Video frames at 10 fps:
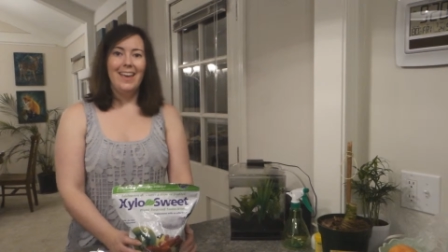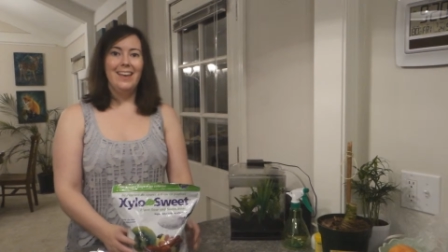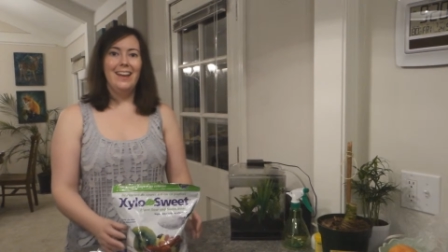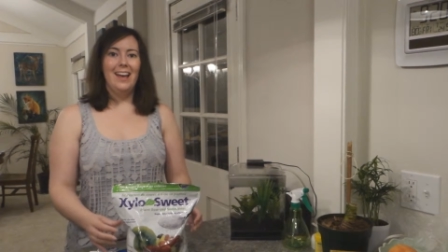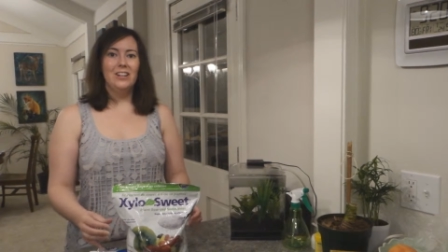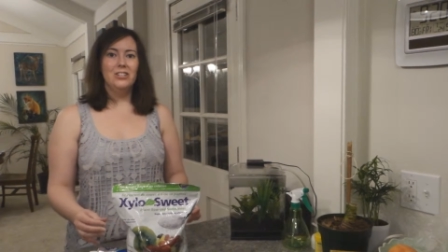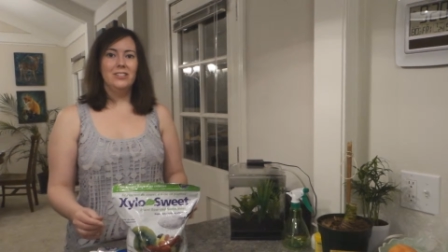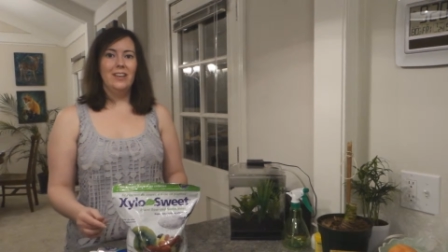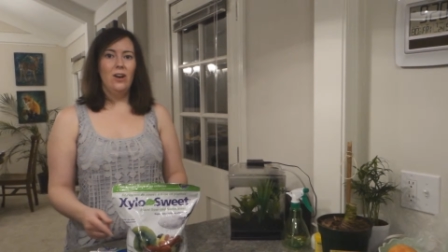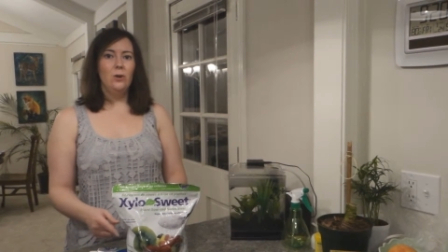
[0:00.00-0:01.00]
It
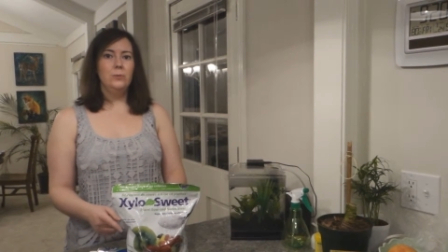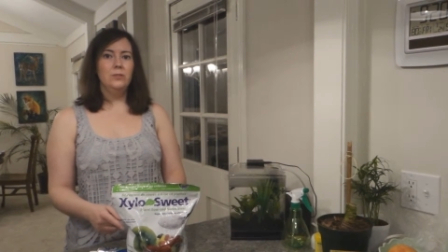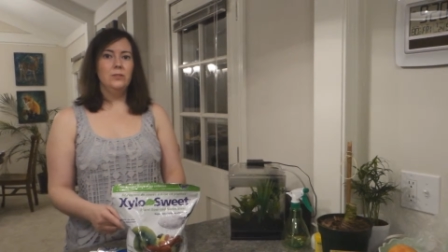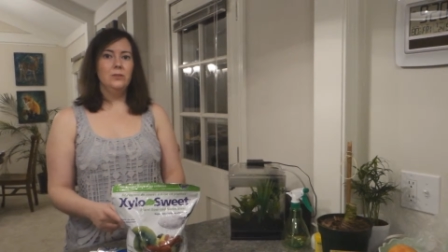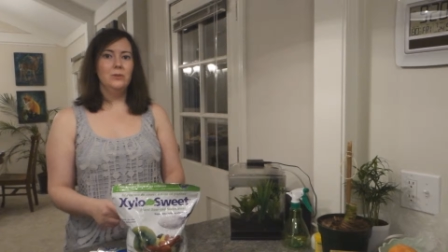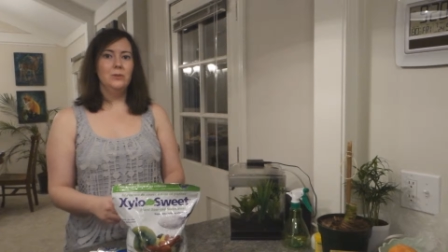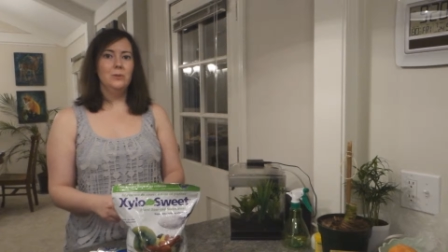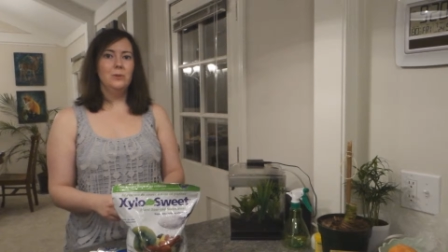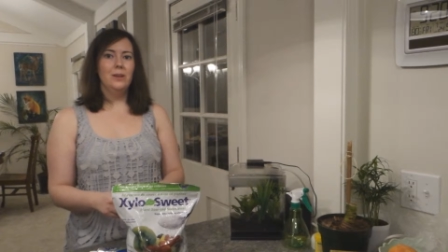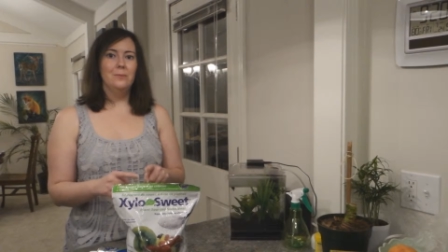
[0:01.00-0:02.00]
actually helps
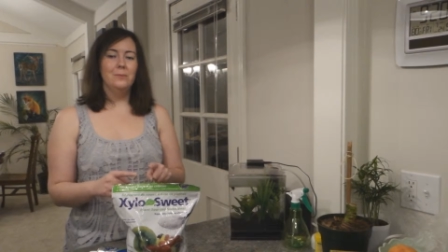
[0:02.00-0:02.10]
you